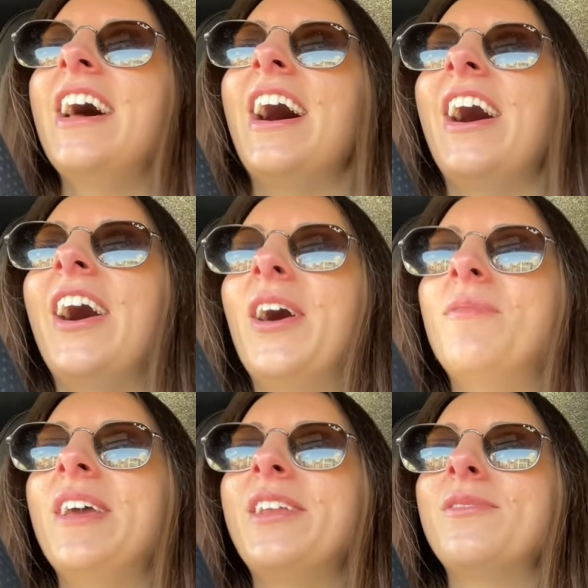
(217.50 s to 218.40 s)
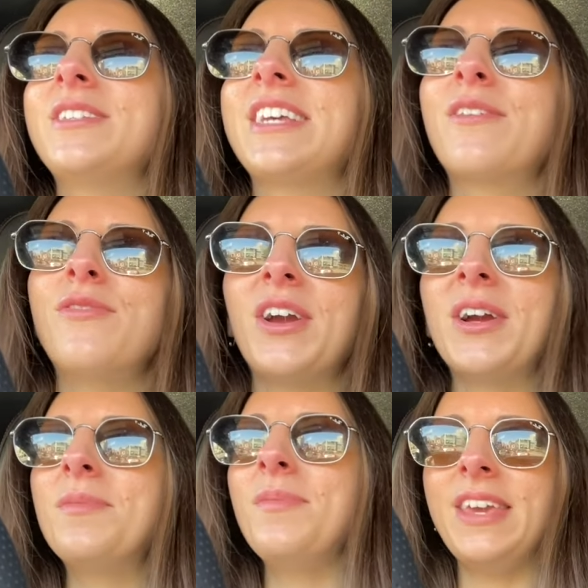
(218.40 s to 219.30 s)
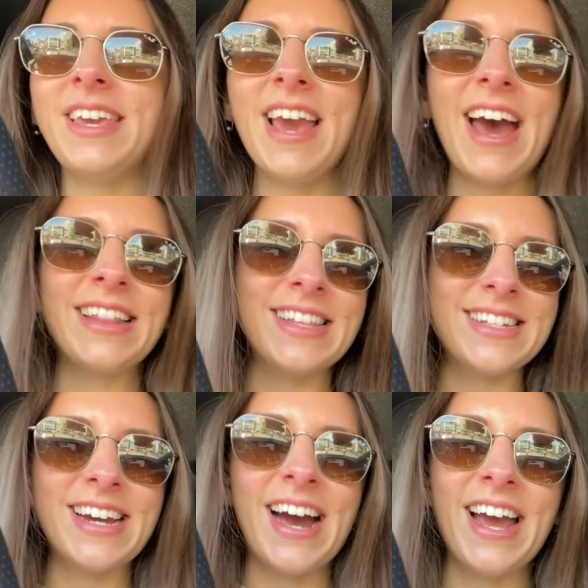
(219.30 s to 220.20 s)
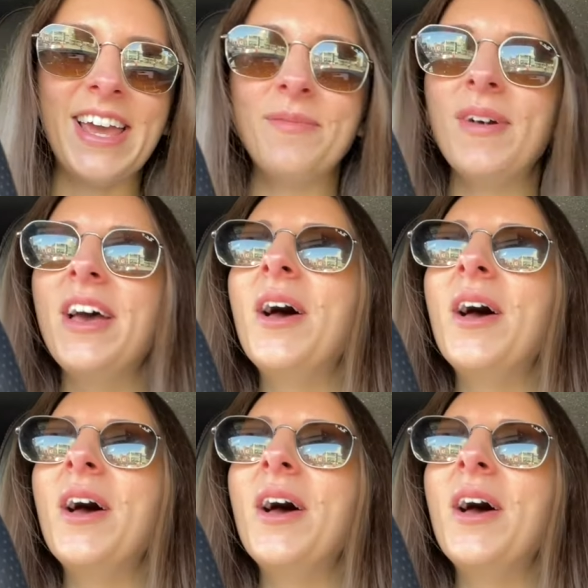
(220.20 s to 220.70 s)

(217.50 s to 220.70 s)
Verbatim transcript: um, and it was like very me at the time